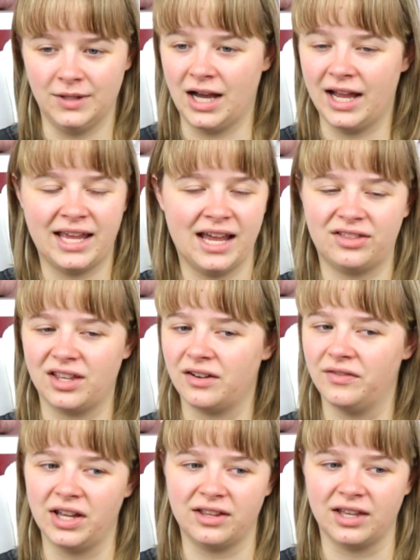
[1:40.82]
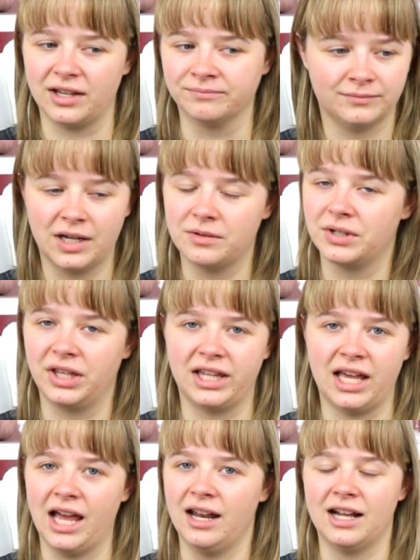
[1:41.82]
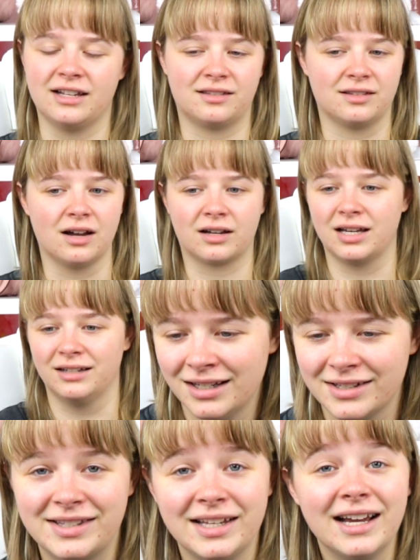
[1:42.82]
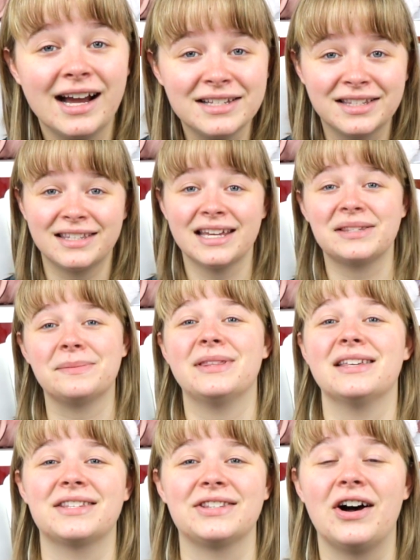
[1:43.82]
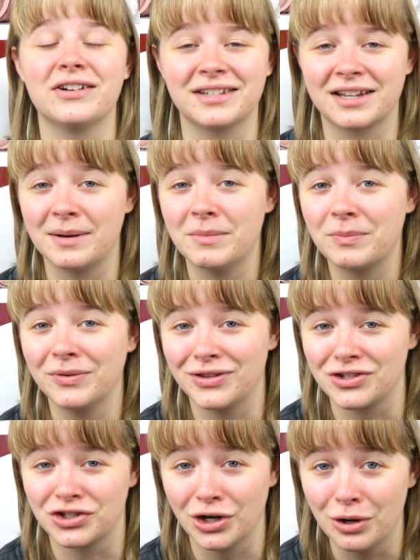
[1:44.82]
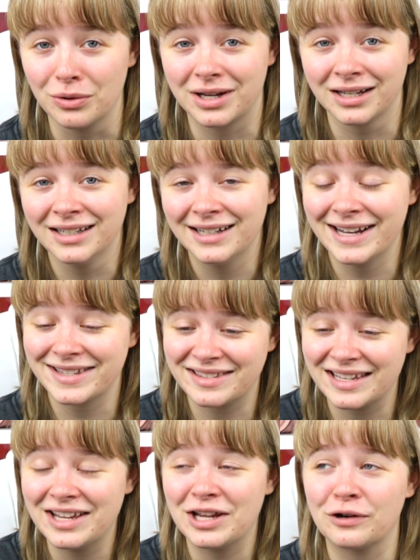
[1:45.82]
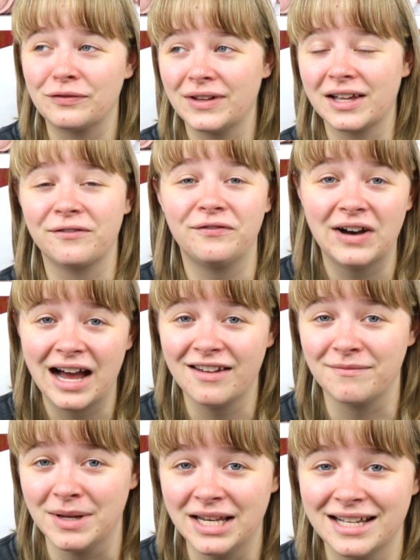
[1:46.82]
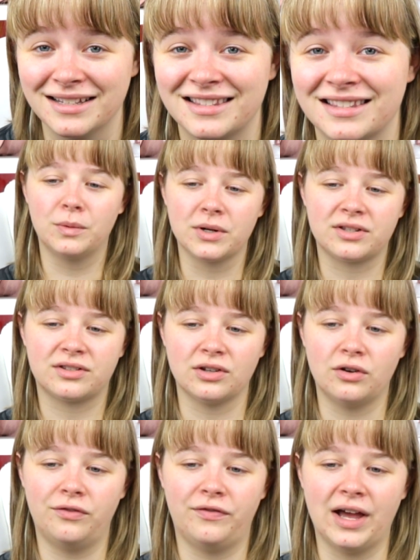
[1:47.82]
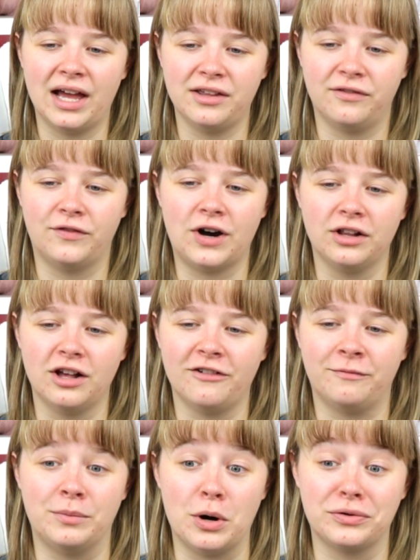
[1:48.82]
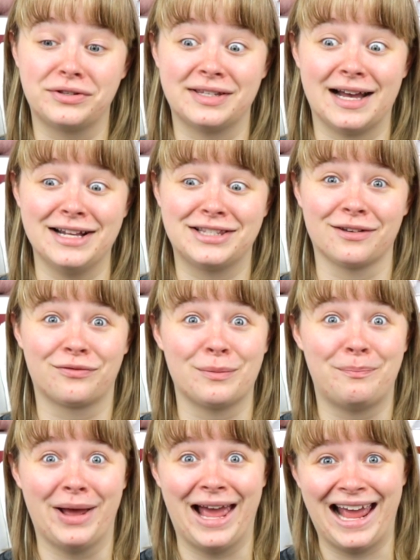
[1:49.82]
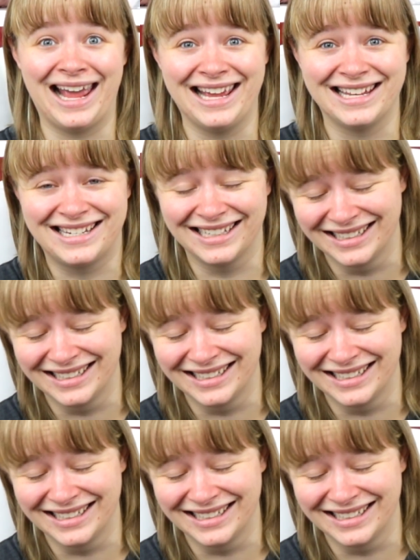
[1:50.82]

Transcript: No, I can't think of anything. I really can't. I suck. See, guys, it takes me this long to come up with a joke. I sit here for like five minutes. You are so fat, you fall off both sides of the bed.